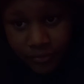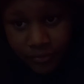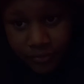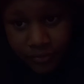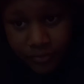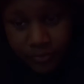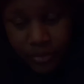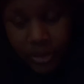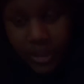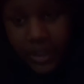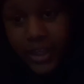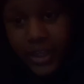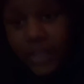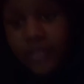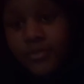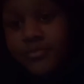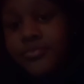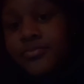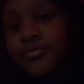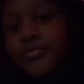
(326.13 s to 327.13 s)
But yeah,
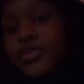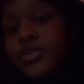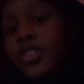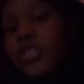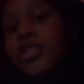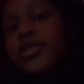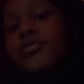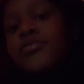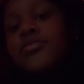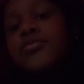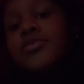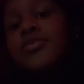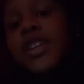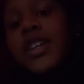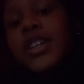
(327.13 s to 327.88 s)
so N-